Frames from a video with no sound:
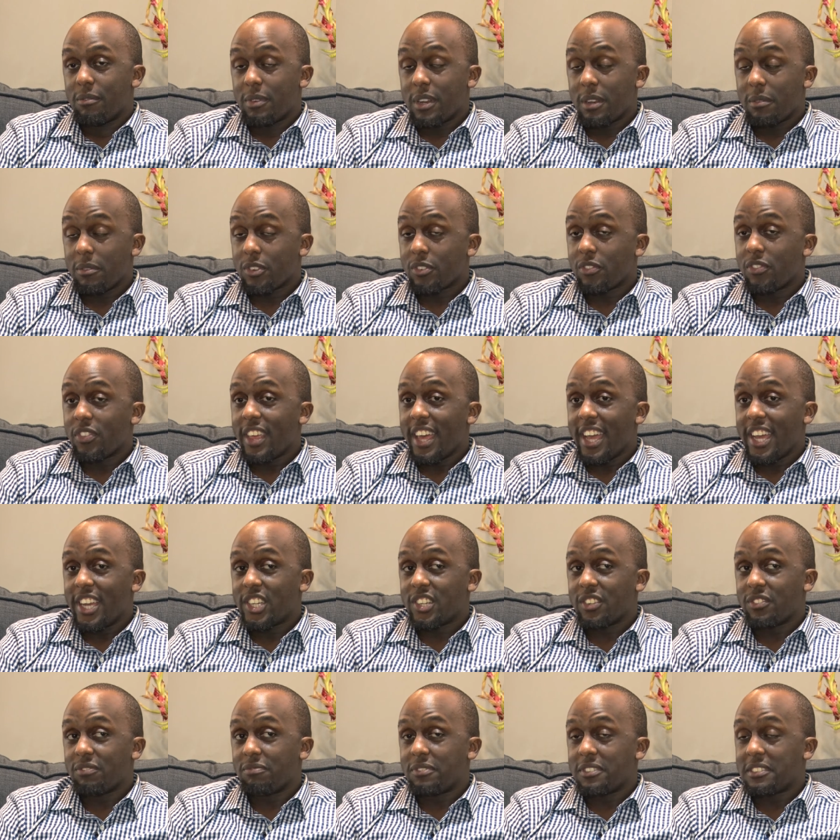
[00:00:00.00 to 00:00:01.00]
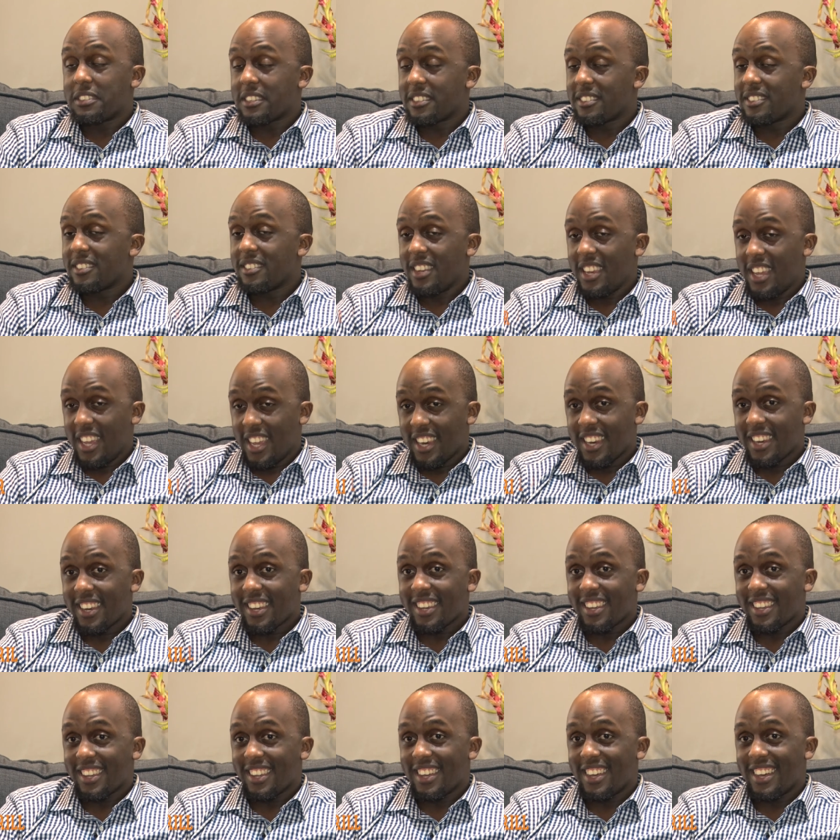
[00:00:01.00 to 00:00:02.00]
Pretty much from the age of 16,
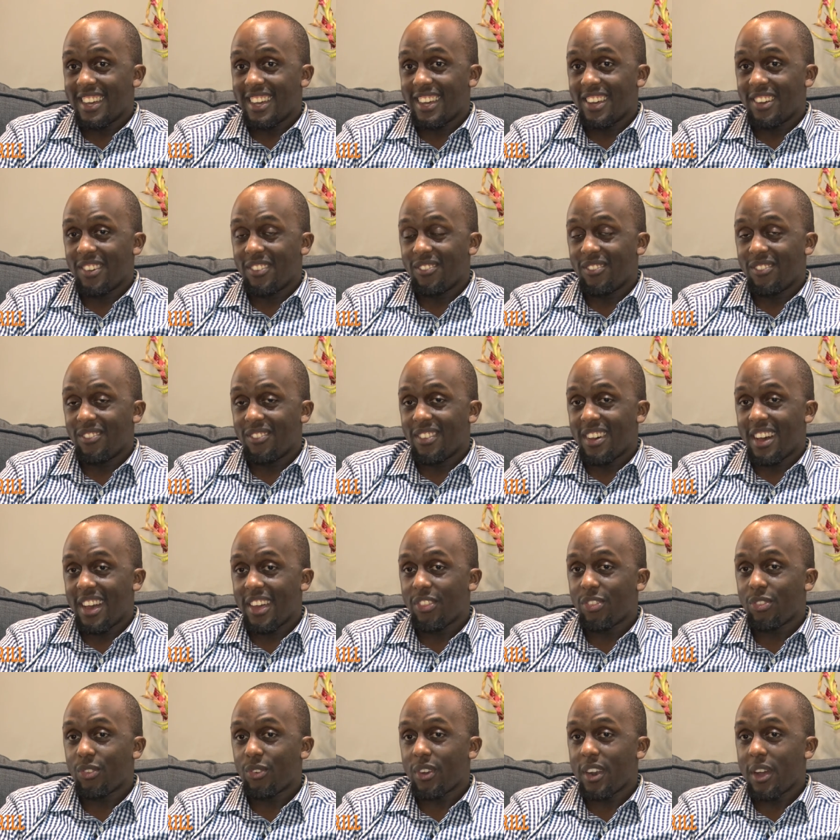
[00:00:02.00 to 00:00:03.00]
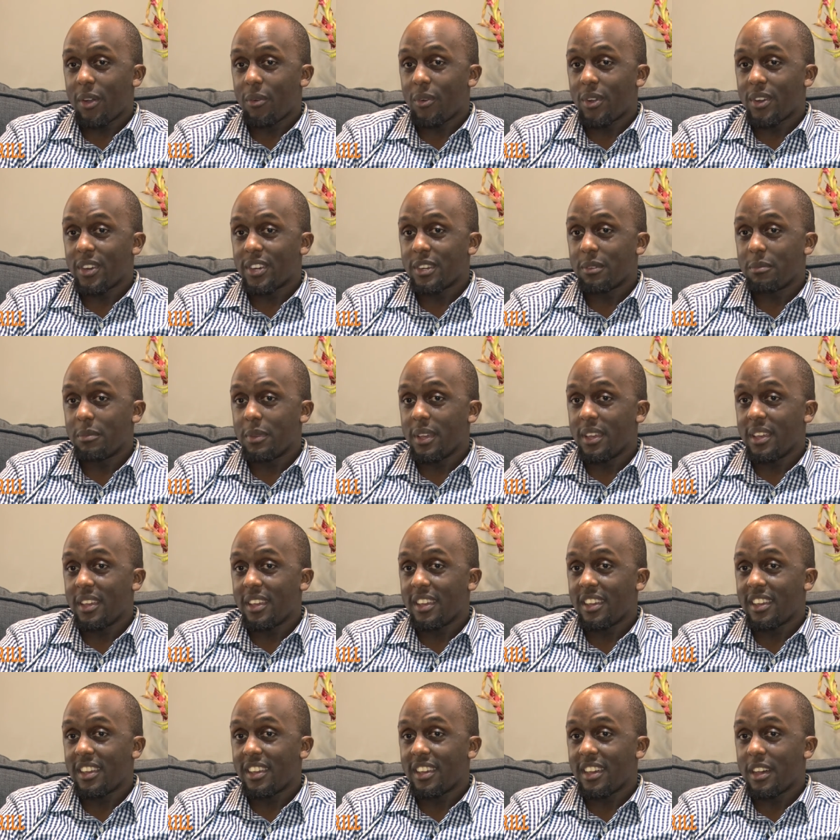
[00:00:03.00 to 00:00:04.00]
um, I thought I wanted to
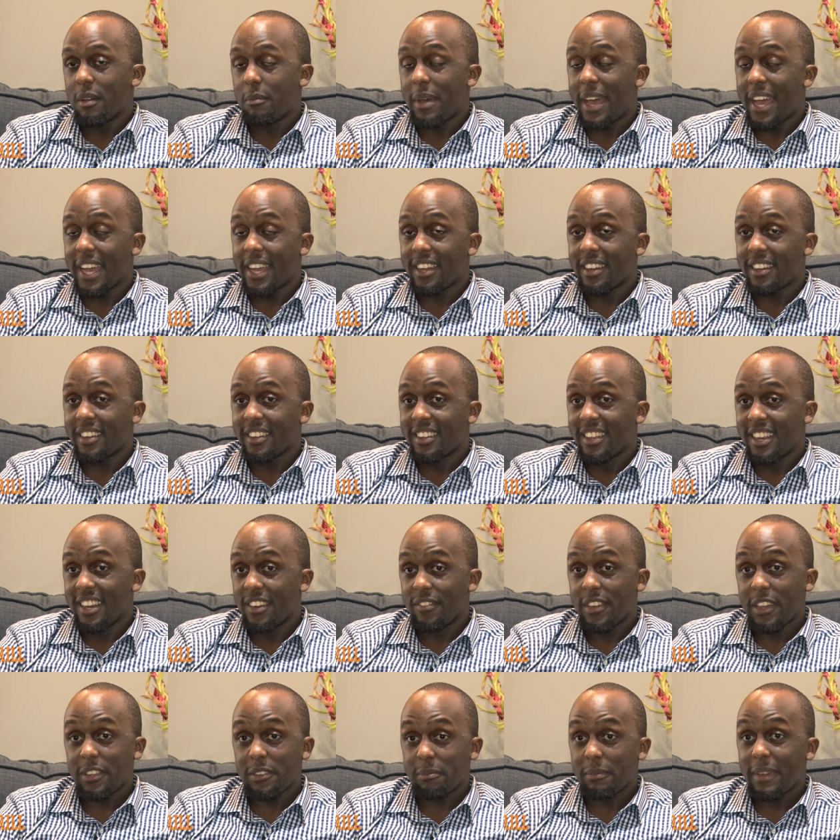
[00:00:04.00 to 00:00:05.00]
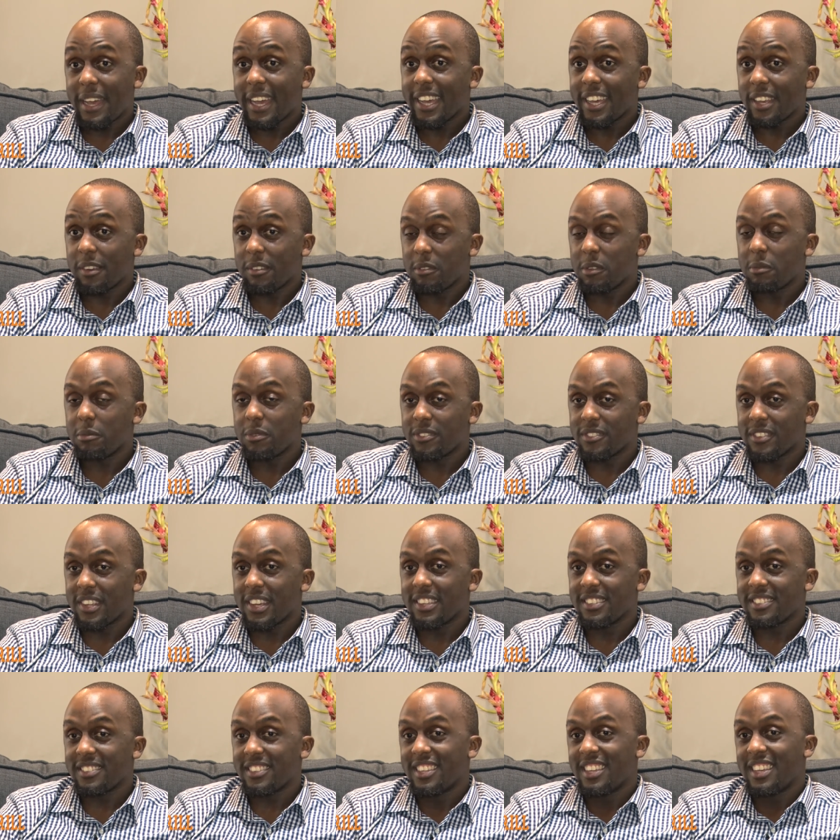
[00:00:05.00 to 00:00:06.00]
be a banker, an investment banker to be
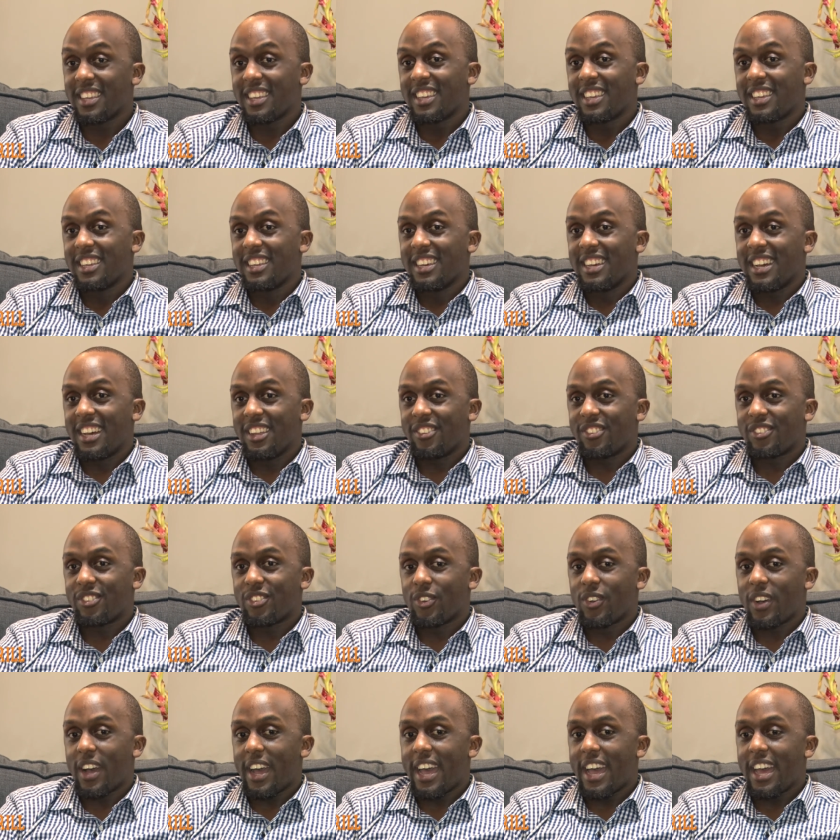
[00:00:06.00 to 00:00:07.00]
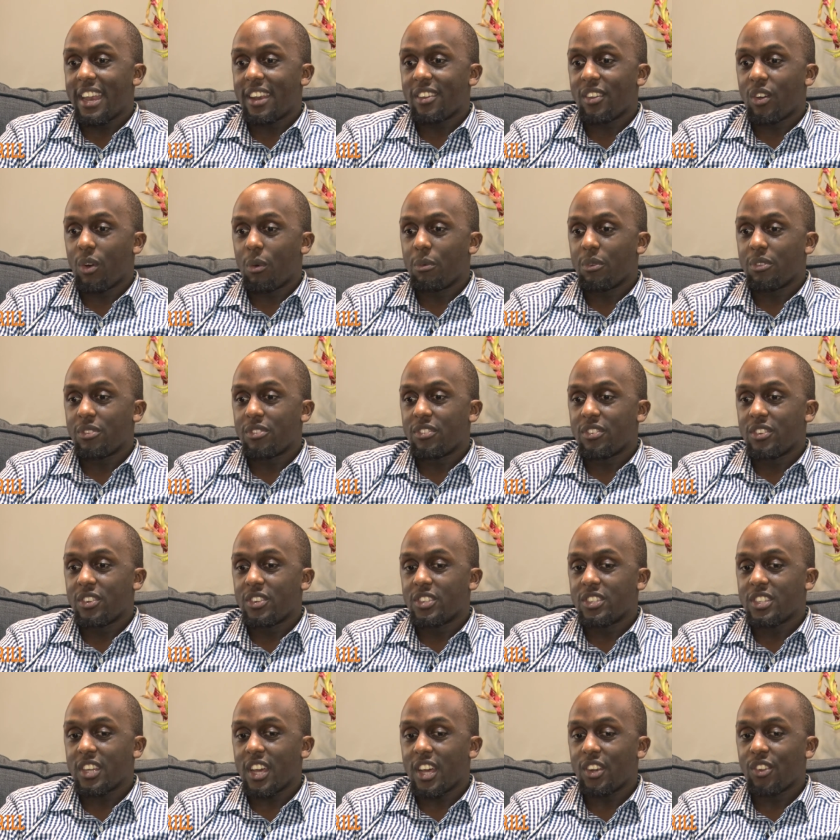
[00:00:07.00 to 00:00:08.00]
precise. And so I had an almost
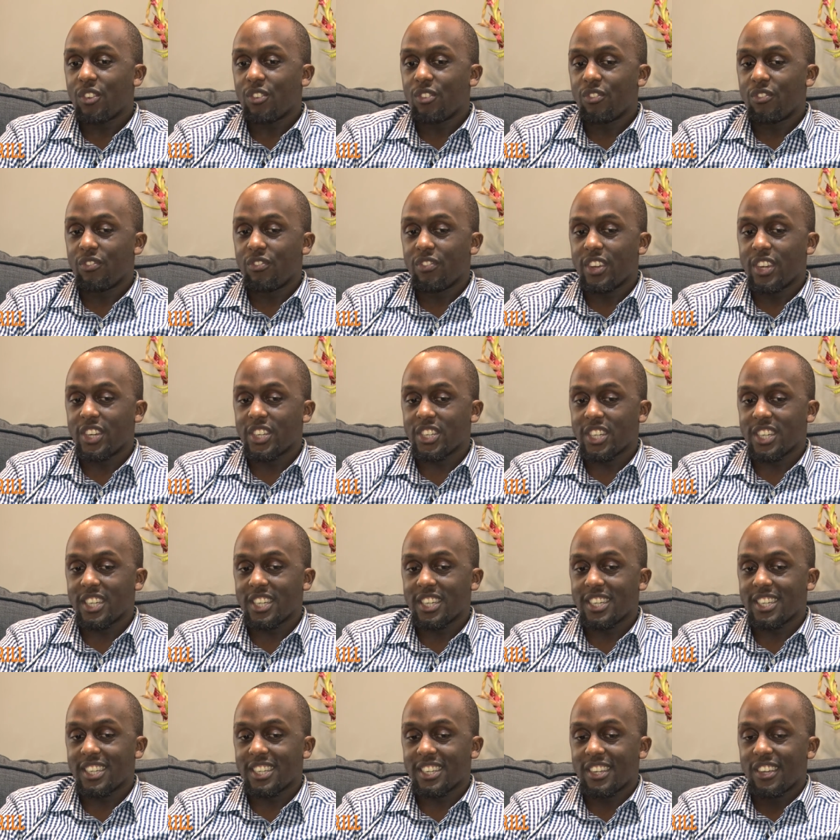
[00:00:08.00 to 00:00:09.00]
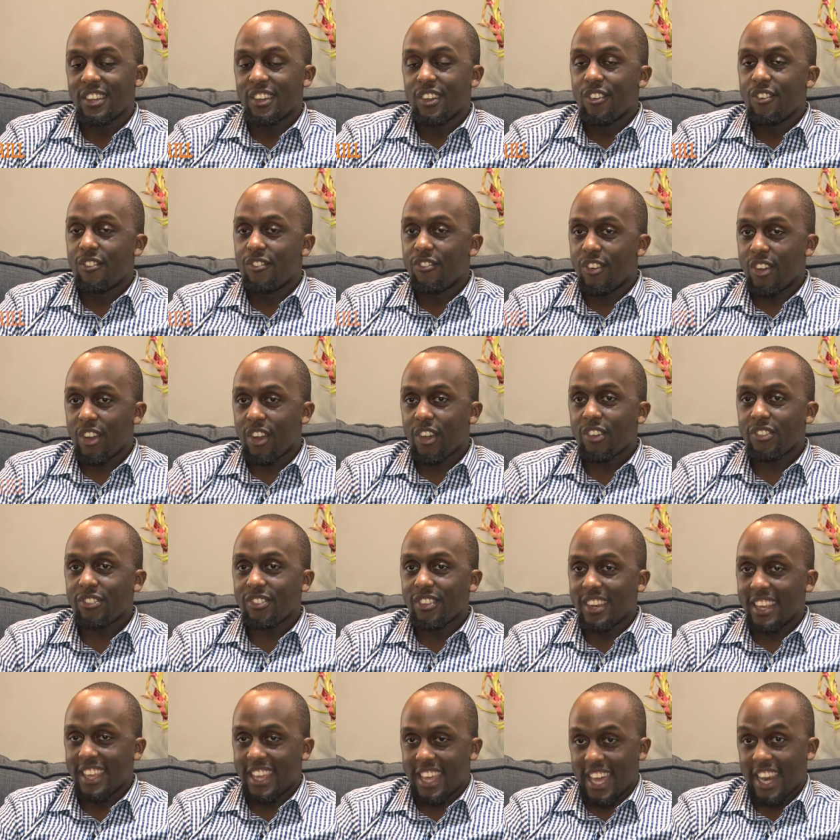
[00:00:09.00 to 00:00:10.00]
tunnel visioned
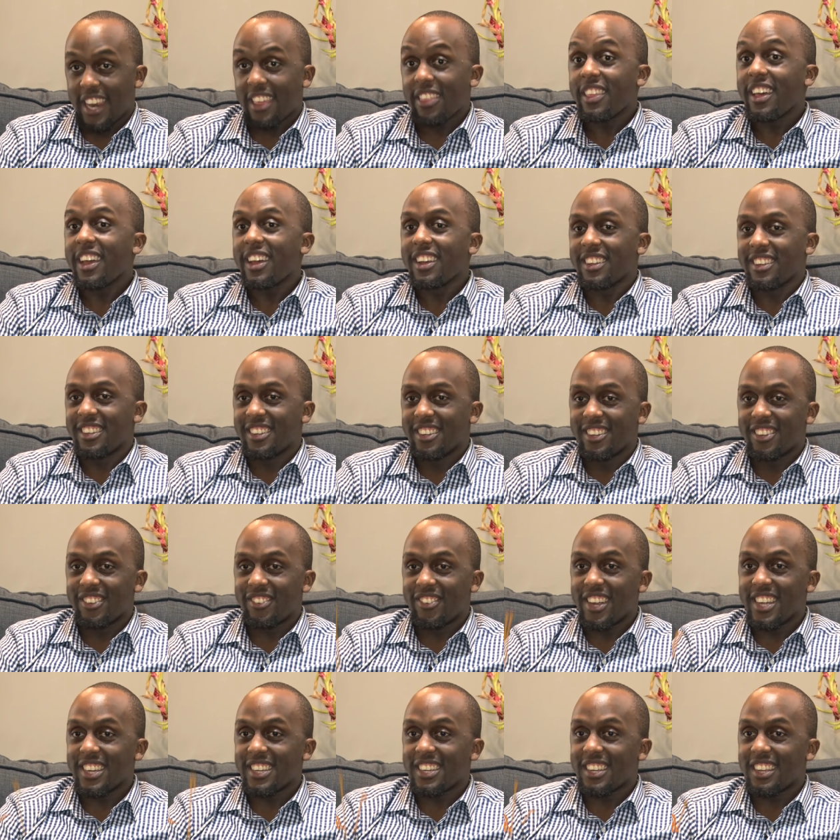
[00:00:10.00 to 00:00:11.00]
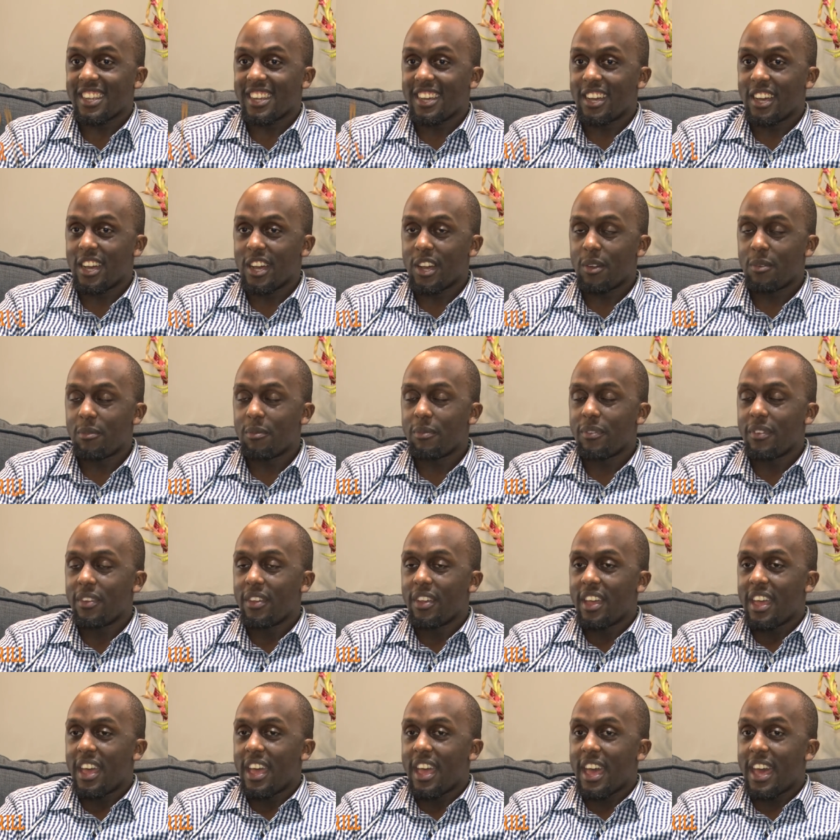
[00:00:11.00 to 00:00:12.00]
focus on getting there, right? Um,
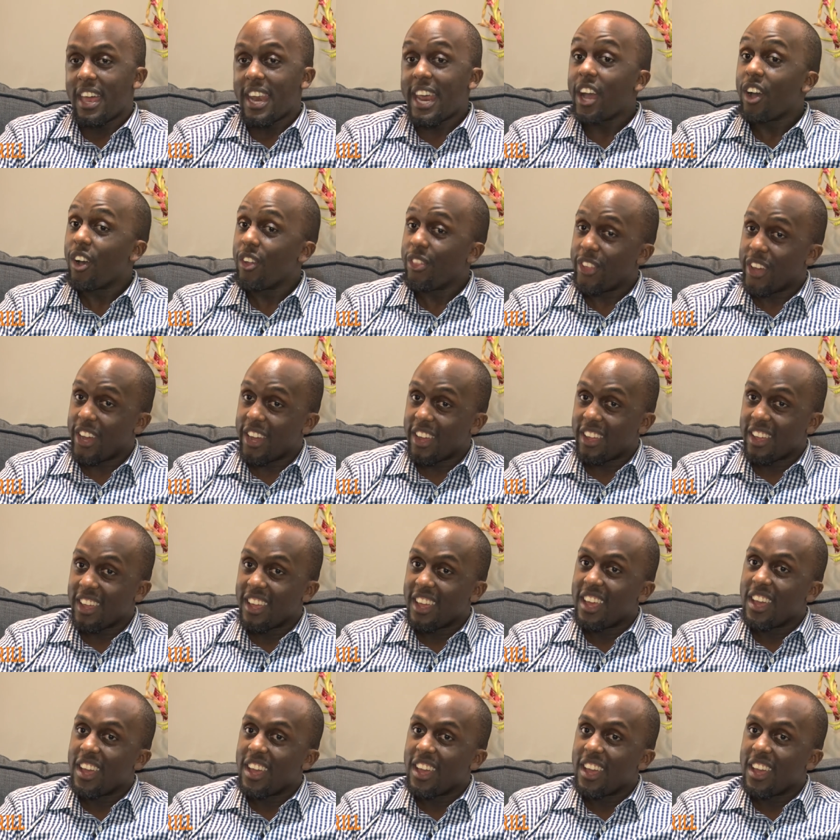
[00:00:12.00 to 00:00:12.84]
and I got there.